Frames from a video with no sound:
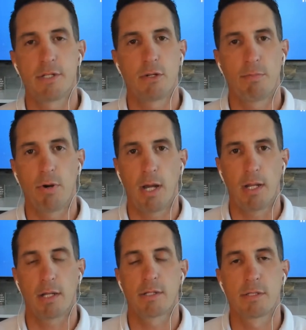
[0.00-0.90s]
to your
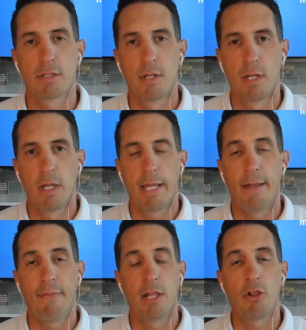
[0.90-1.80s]
products
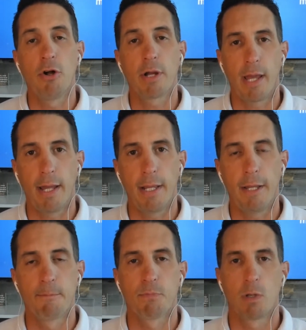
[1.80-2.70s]
and then look at it.